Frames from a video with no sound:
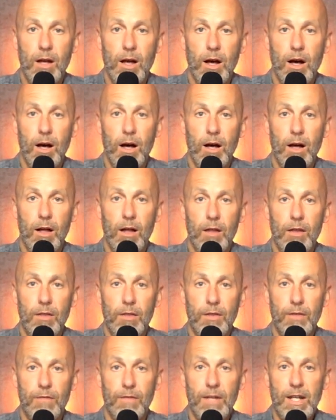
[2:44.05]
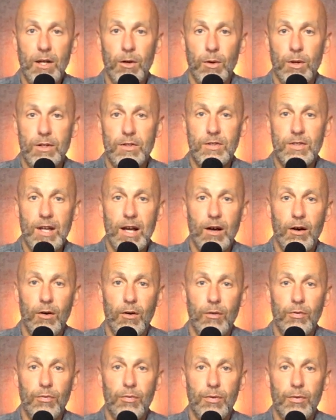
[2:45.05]
uh, the video
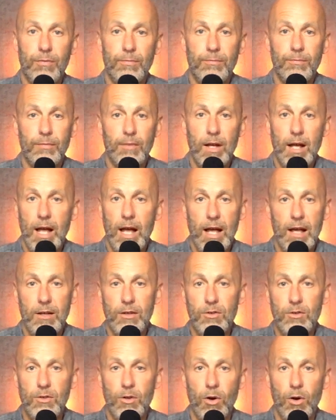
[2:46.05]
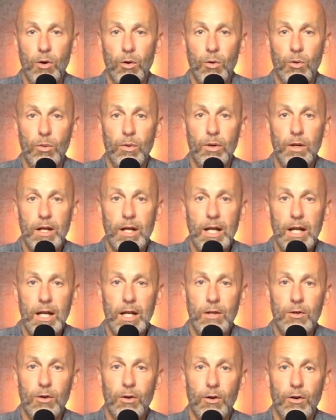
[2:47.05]
itself has no
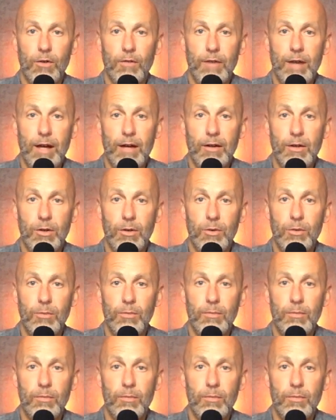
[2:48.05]
eternal value.